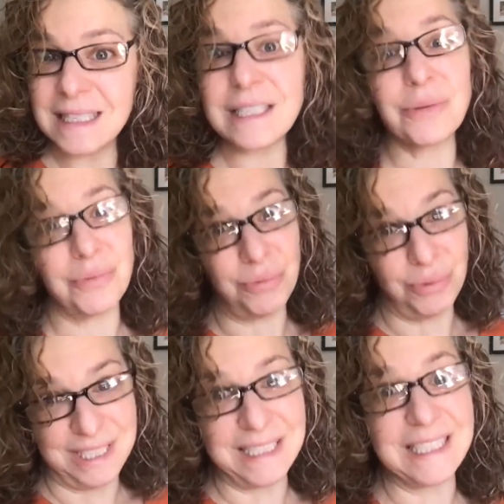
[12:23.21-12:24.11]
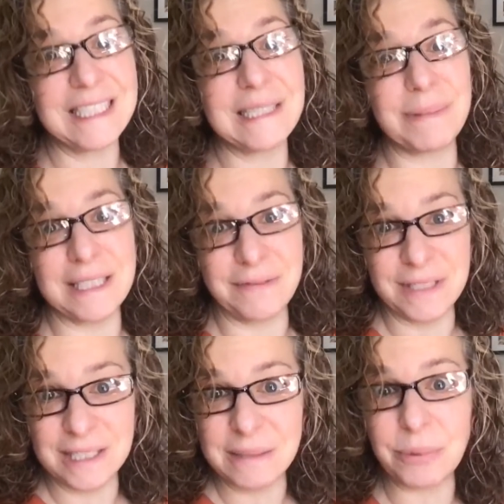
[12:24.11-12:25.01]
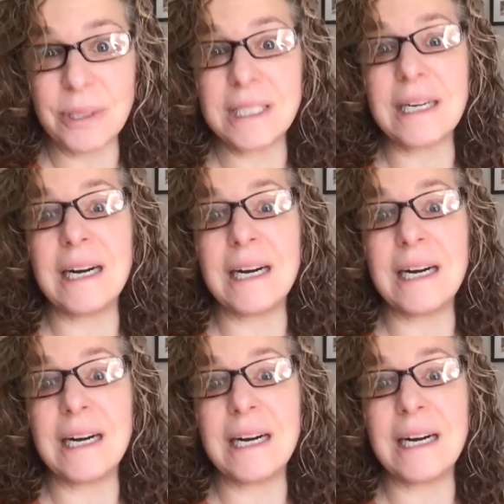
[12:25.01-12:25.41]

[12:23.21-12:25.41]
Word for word: That's a really expensive and disappointing